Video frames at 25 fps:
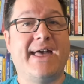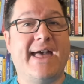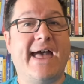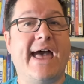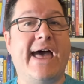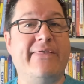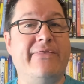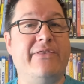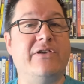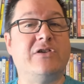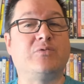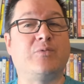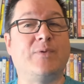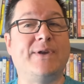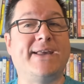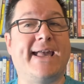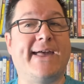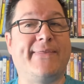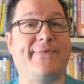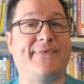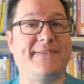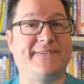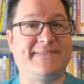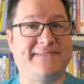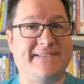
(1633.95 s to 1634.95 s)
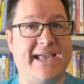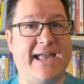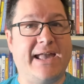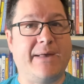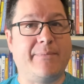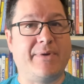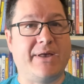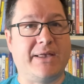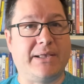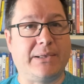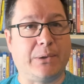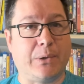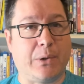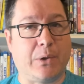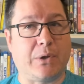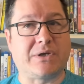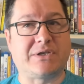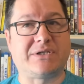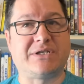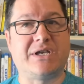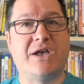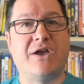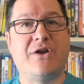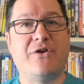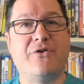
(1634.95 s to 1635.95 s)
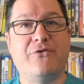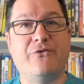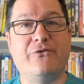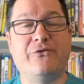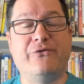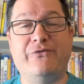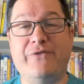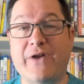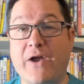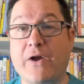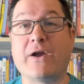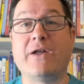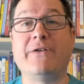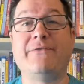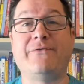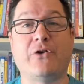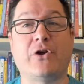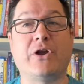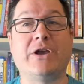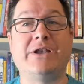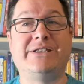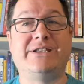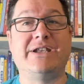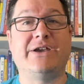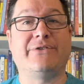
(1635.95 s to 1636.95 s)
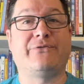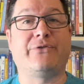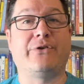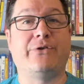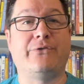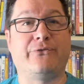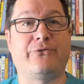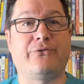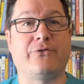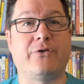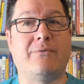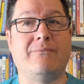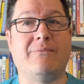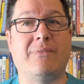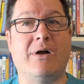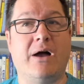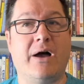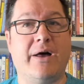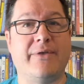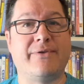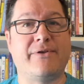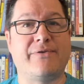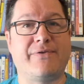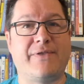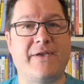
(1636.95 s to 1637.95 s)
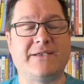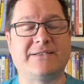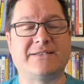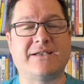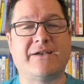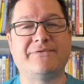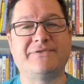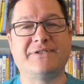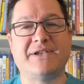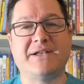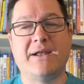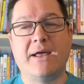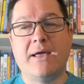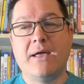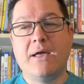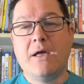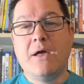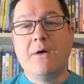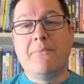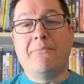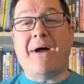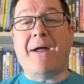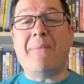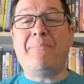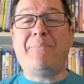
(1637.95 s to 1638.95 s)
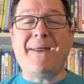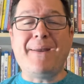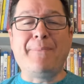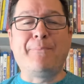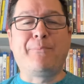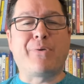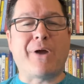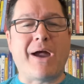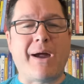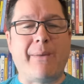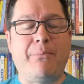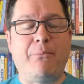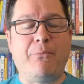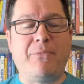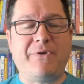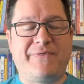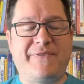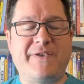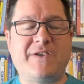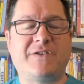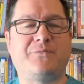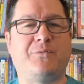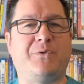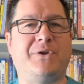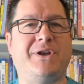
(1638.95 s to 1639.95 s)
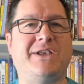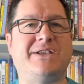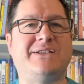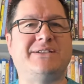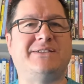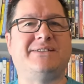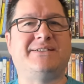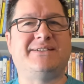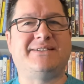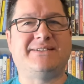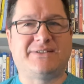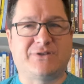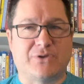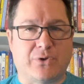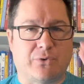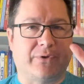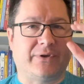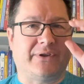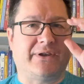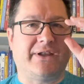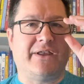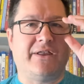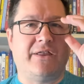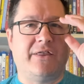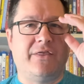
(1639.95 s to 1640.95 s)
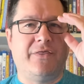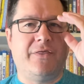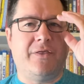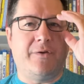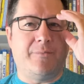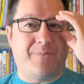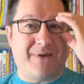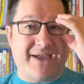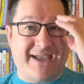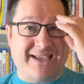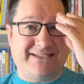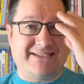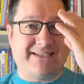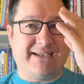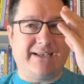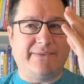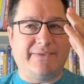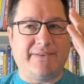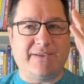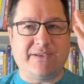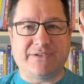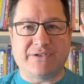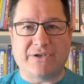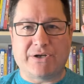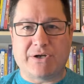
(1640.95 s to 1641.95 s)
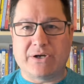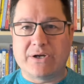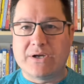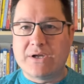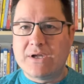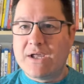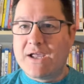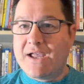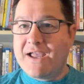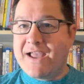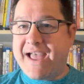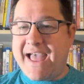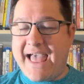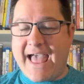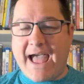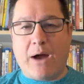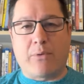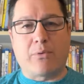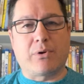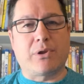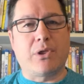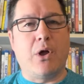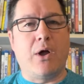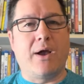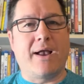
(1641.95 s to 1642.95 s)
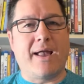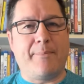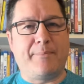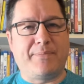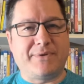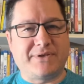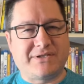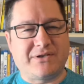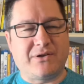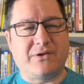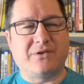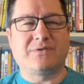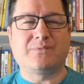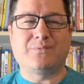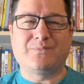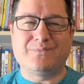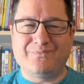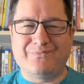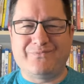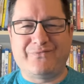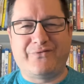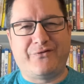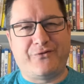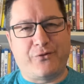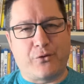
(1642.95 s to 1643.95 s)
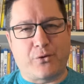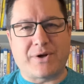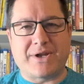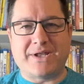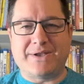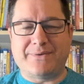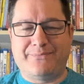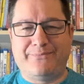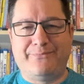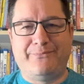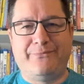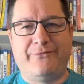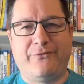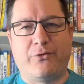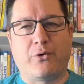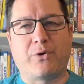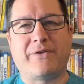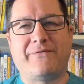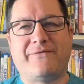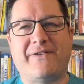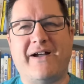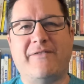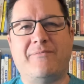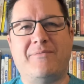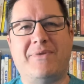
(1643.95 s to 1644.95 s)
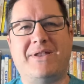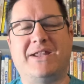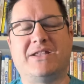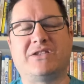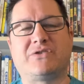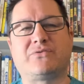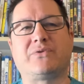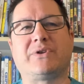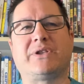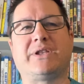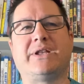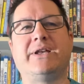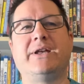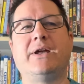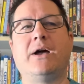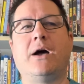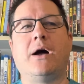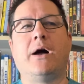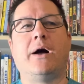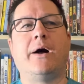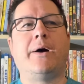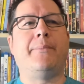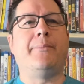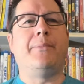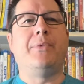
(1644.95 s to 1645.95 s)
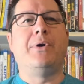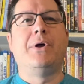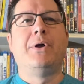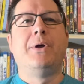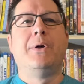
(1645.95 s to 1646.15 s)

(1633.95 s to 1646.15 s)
And this we get the same. It looks very very different from uh, other things I've seen. My big problem with this one is certainly the pacing. These are hour long episodes, 40 45 minutes really. Um,